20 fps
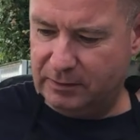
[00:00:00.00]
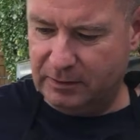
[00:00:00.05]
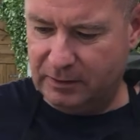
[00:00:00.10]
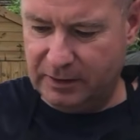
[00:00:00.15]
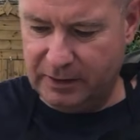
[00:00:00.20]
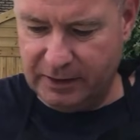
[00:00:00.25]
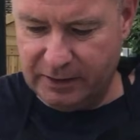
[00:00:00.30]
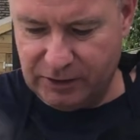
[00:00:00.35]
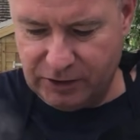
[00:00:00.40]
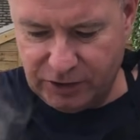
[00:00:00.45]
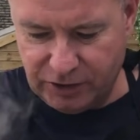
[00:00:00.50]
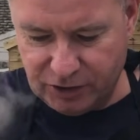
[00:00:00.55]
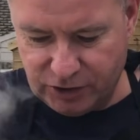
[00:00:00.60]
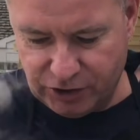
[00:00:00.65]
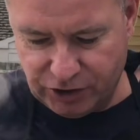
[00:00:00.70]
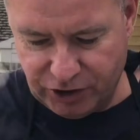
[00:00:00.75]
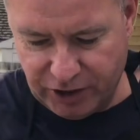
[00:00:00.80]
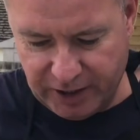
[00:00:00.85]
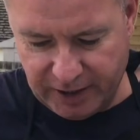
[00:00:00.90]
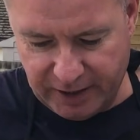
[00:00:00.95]
Let's just
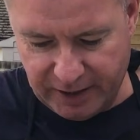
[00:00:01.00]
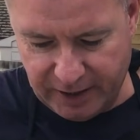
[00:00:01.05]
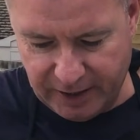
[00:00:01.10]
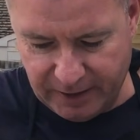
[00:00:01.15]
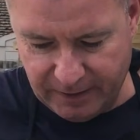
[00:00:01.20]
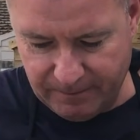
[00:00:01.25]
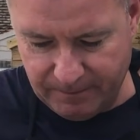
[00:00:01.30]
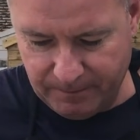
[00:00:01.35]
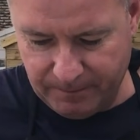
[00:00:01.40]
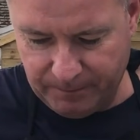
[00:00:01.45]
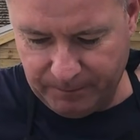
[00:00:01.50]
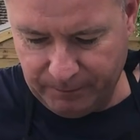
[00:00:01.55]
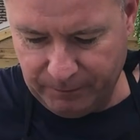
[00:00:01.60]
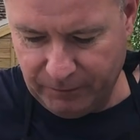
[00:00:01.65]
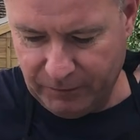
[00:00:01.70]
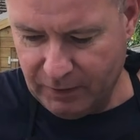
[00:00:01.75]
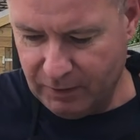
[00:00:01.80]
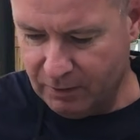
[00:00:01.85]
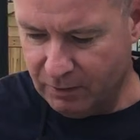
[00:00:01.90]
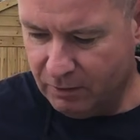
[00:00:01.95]
check it.
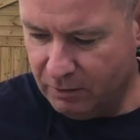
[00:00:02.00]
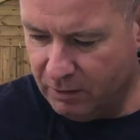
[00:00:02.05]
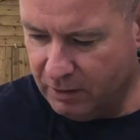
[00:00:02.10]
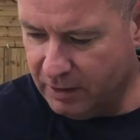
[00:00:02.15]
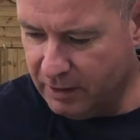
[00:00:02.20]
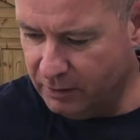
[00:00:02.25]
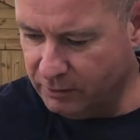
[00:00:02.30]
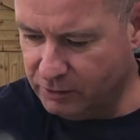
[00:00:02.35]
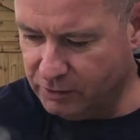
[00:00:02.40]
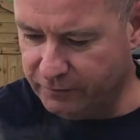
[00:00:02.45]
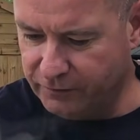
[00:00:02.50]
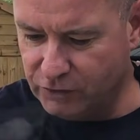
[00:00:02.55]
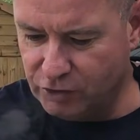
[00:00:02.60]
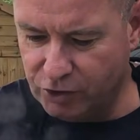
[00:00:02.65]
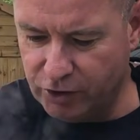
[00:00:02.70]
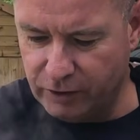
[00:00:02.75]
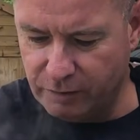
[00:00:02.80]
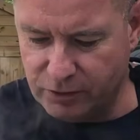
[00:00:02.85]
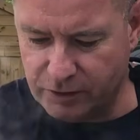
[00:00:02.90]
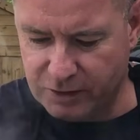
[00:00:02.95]
Got loads of
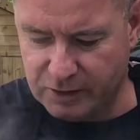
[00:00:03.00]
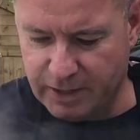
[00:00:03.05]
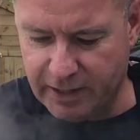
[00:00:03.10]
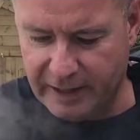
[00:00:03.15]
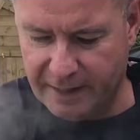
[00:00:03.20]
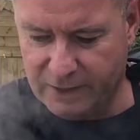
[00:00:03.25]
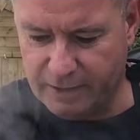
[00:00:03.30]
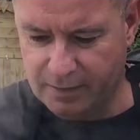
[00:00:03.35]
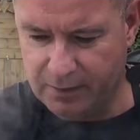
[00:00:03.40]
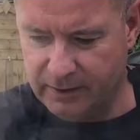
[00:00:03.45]
juice there.